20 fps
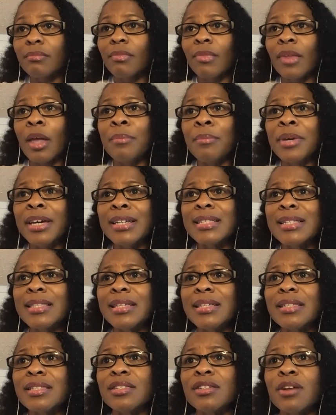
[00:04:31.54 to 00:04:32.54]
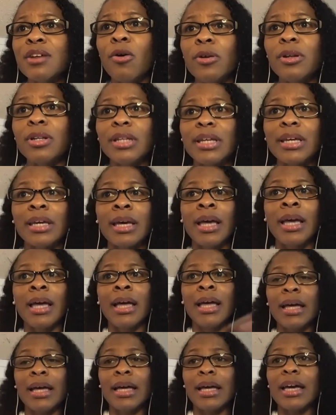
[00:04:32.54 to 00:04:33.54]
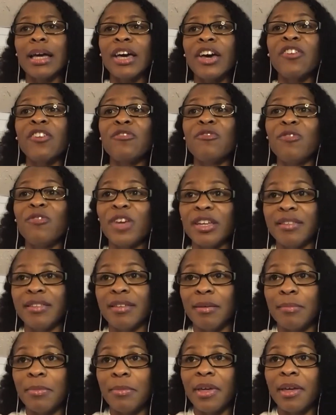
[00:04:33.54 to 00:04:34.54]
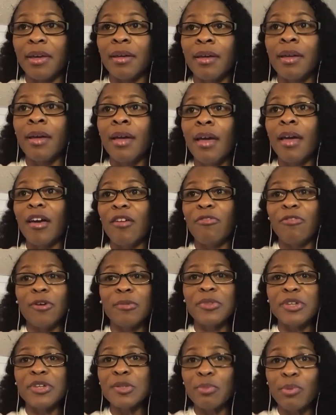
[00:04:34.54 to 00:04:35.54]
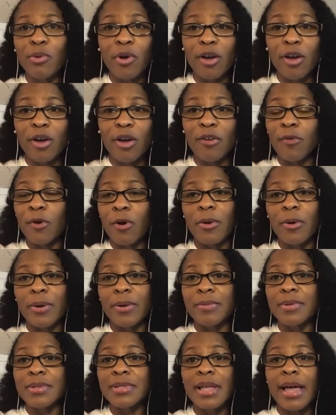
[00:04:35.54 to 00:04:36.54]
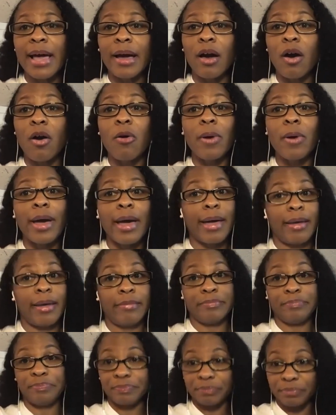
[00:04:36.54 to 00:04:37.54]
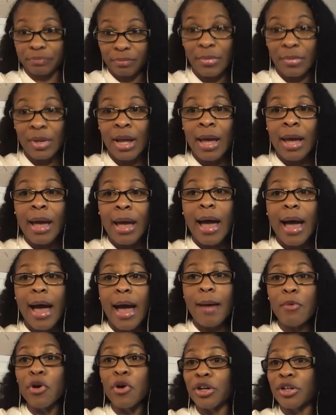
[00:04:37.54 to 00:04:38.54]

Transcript: because this totally convicted me. And from this point forward, it was like, okay, I'm going to